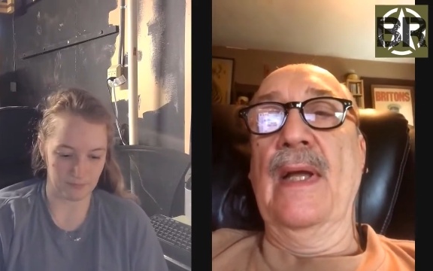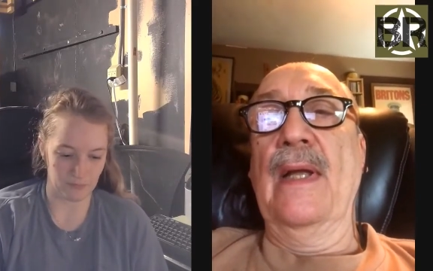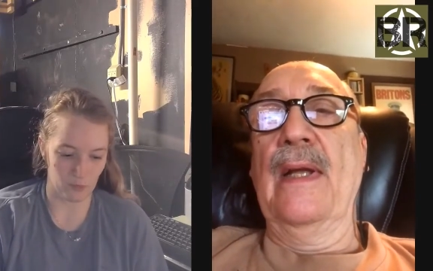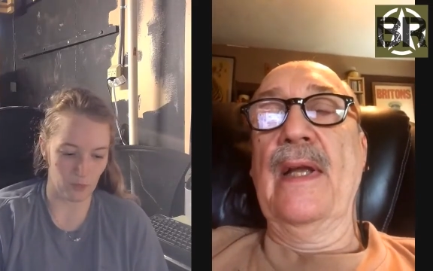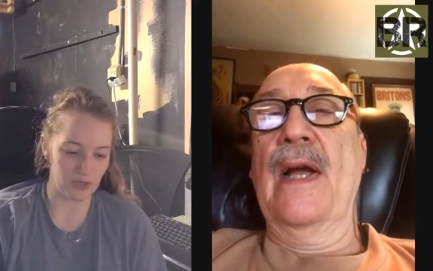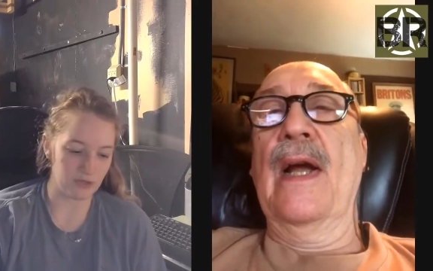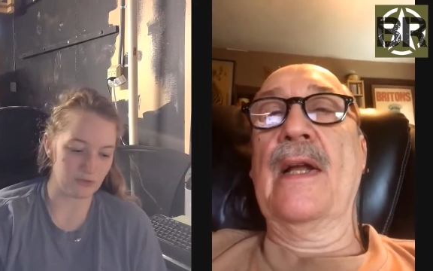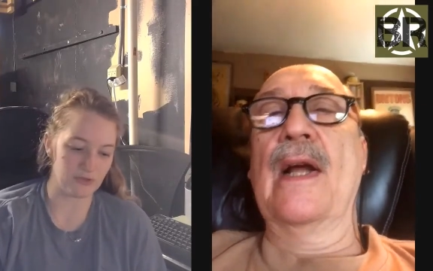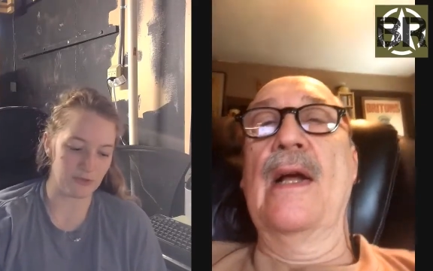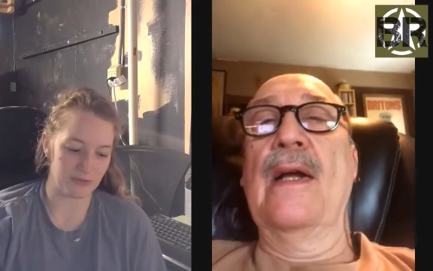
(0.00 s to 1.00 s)
Speaker 1: yeah, what do I,
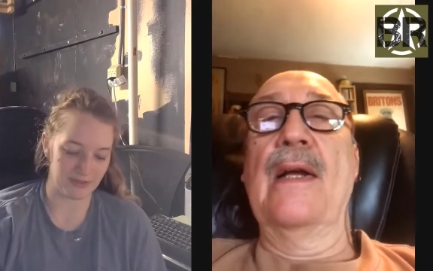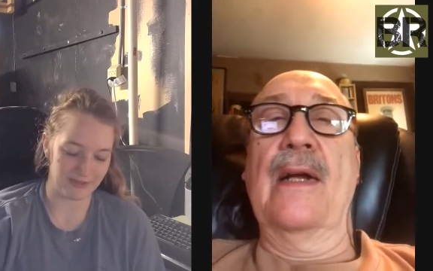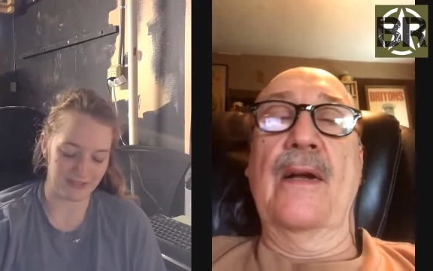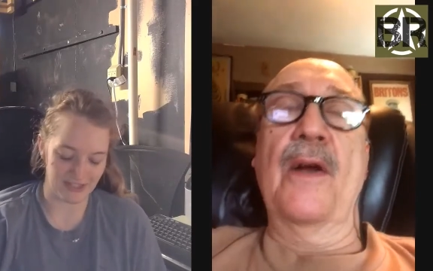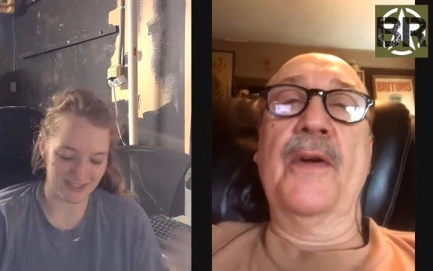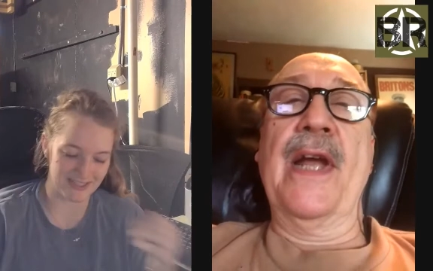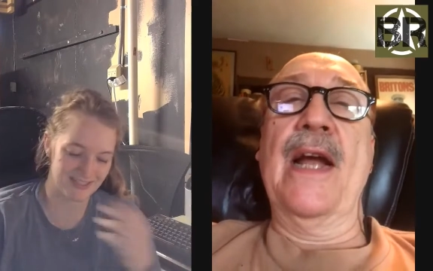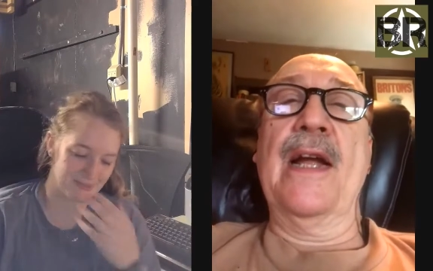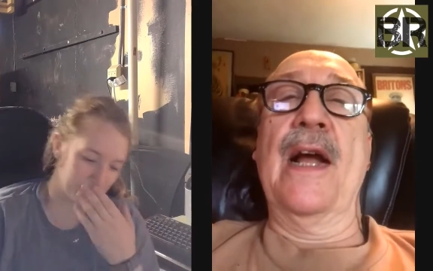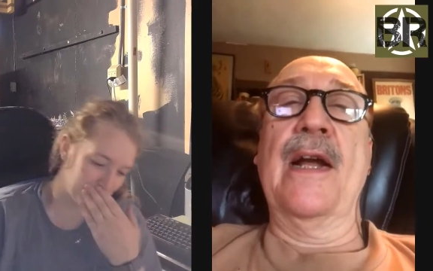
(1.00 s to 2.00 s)
you do with legions? Okay,
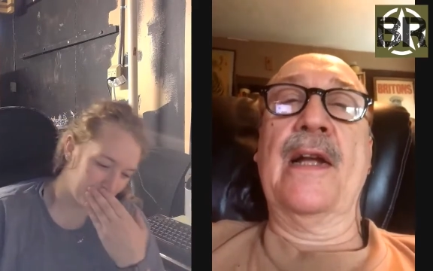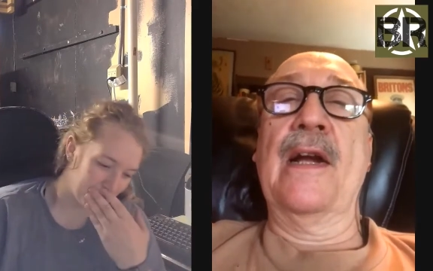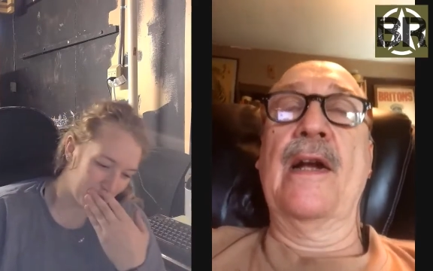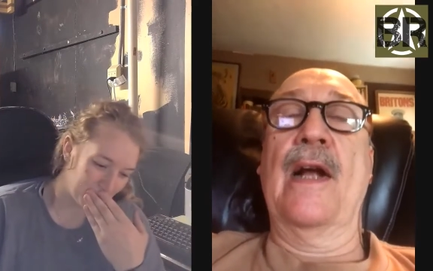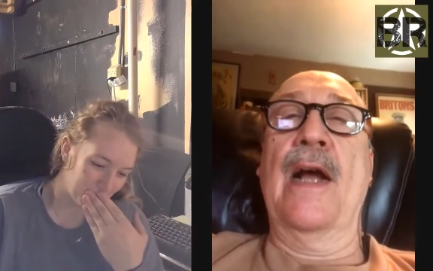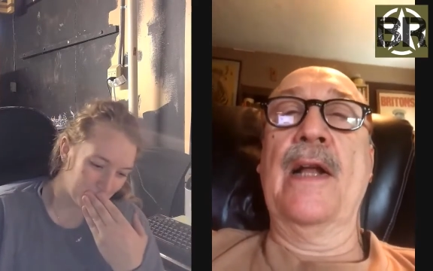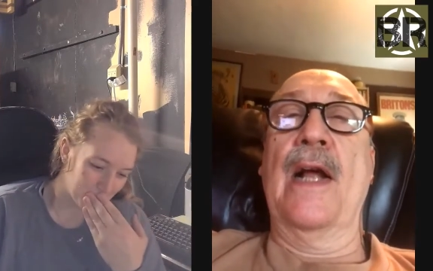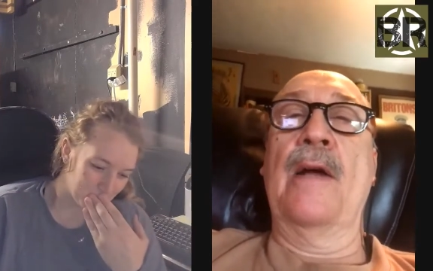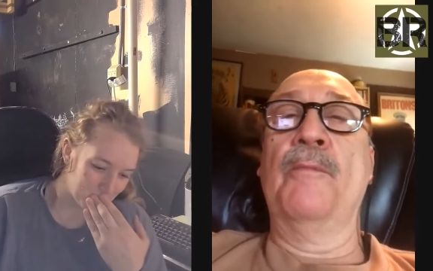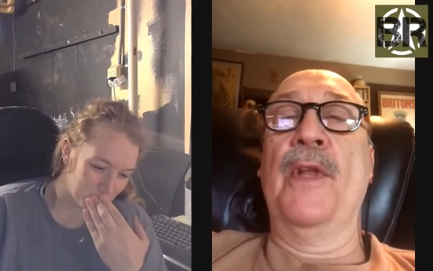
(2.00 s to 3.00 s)
I, I kind of I
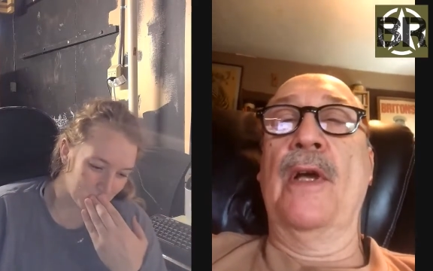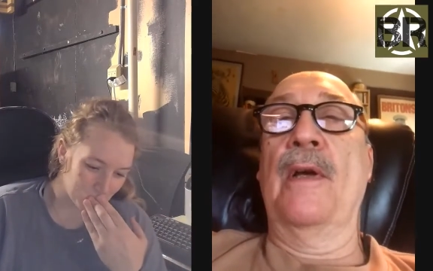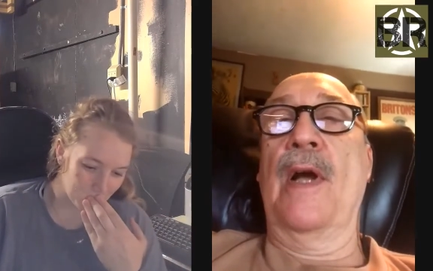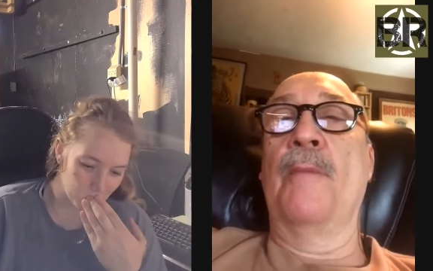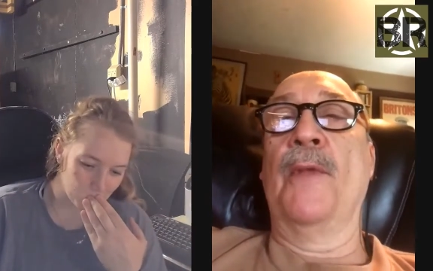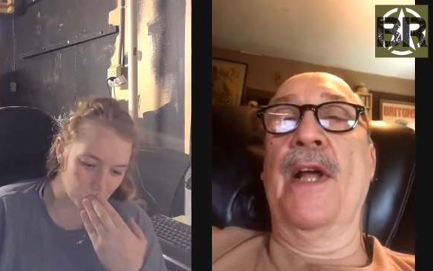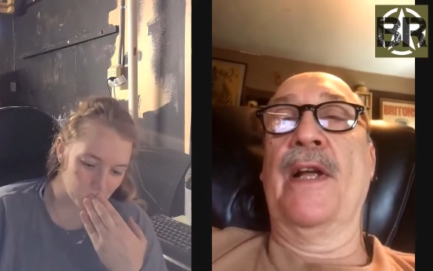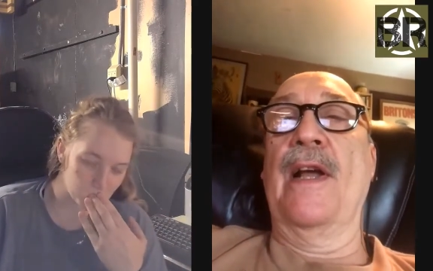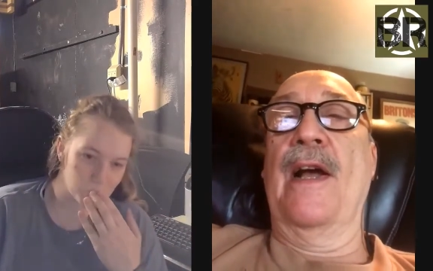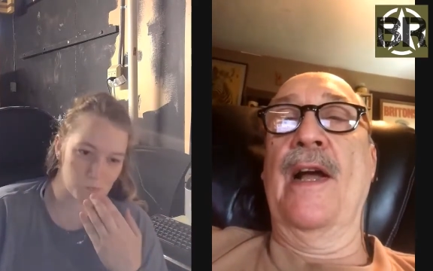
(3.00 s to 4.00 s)
I'm the I'm
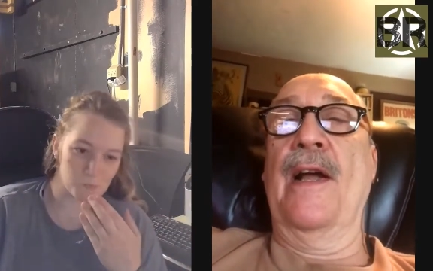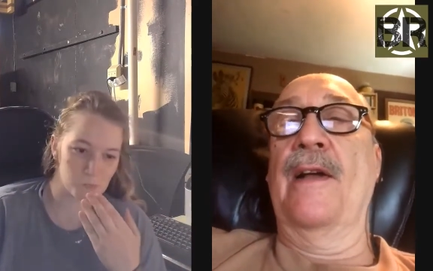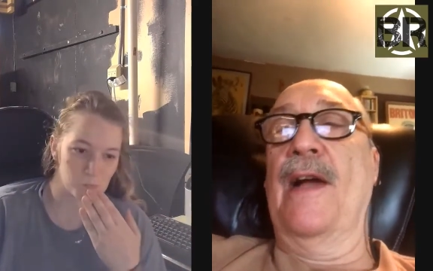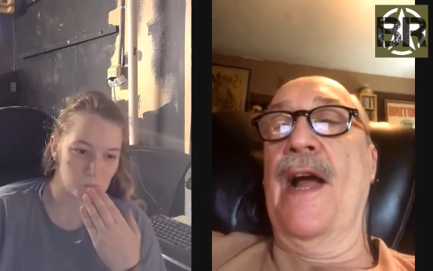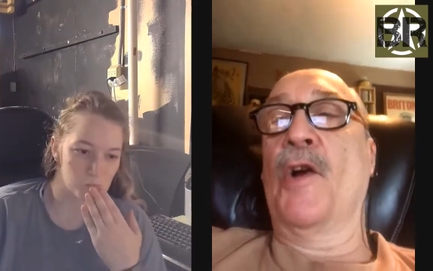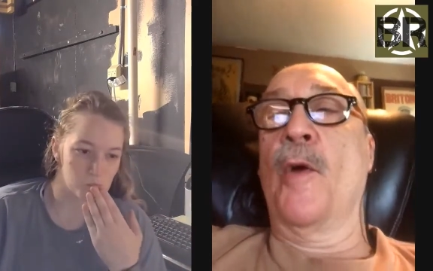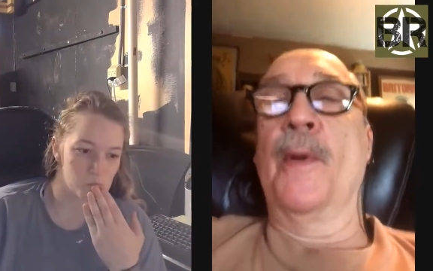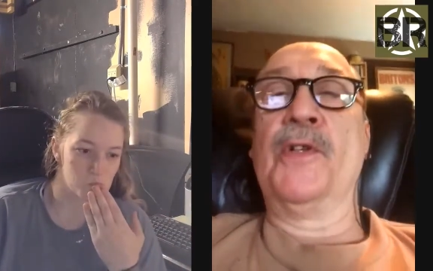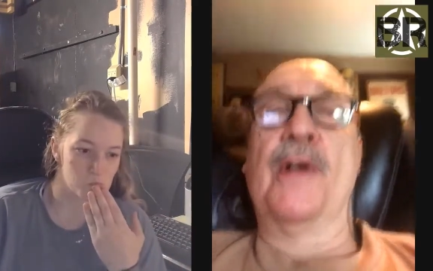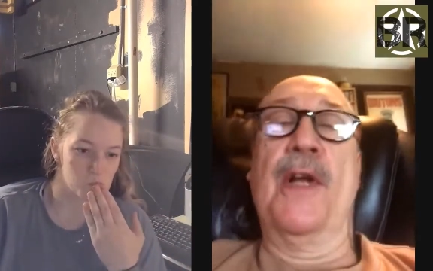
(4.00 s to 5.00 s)
like I I call
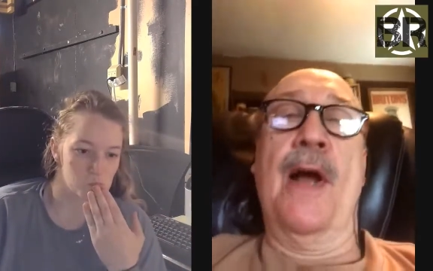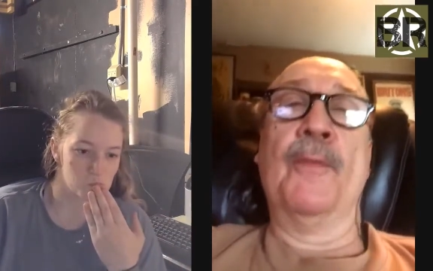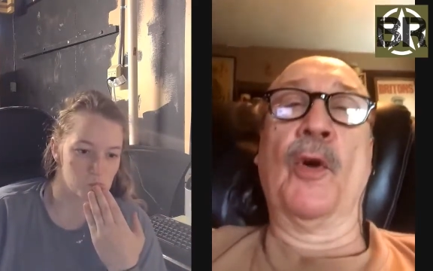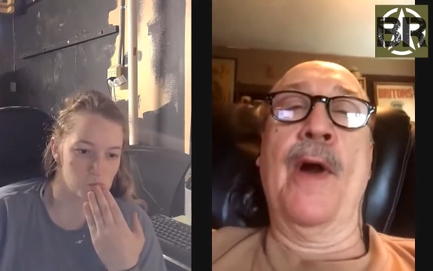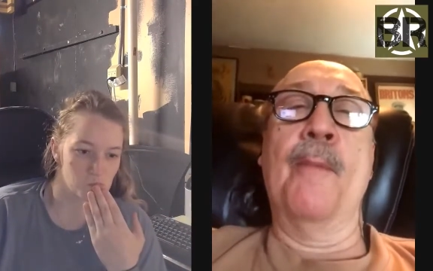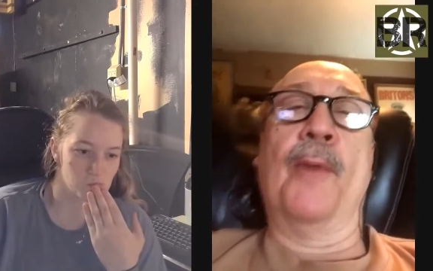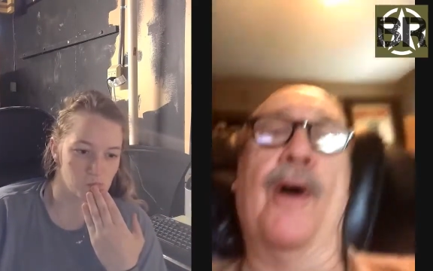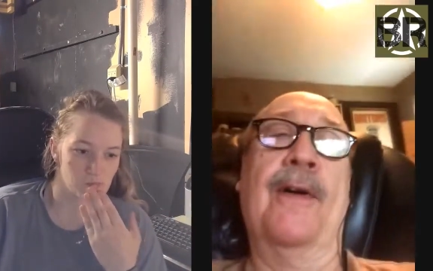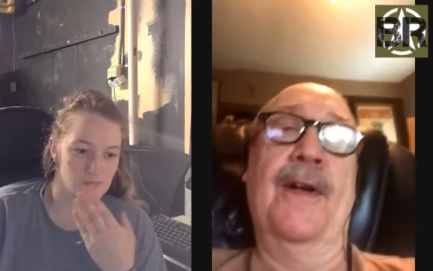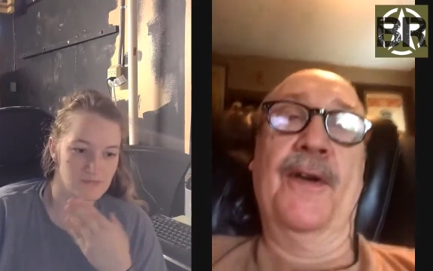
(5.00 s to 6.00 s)
myself I'm the
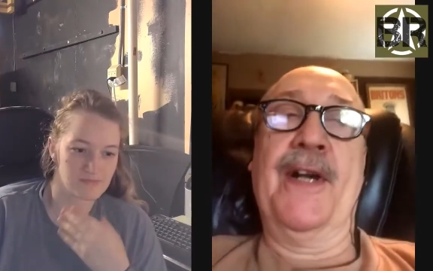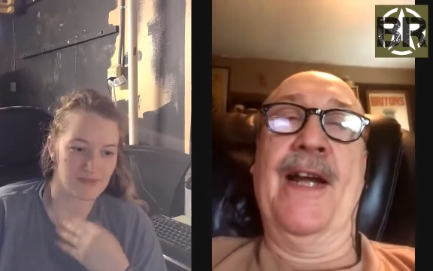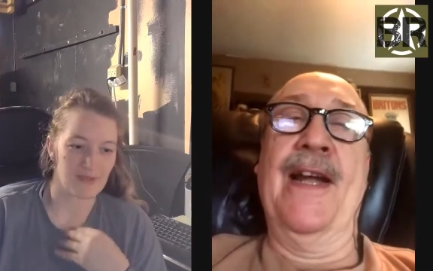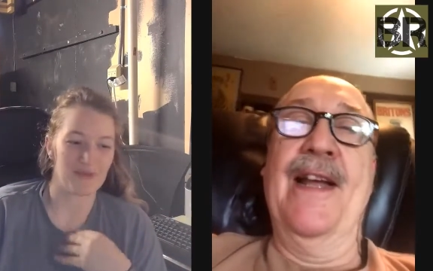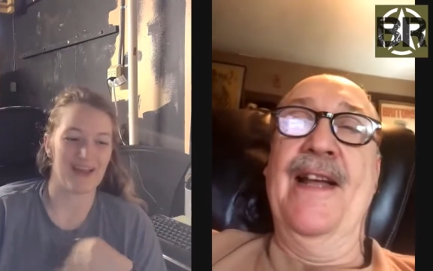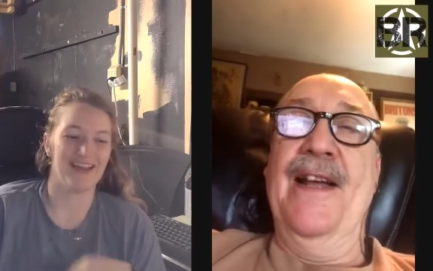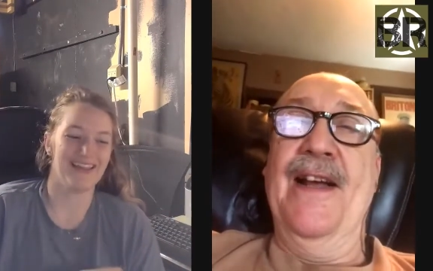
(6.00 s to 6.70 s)
grandpa. Okay. Okay.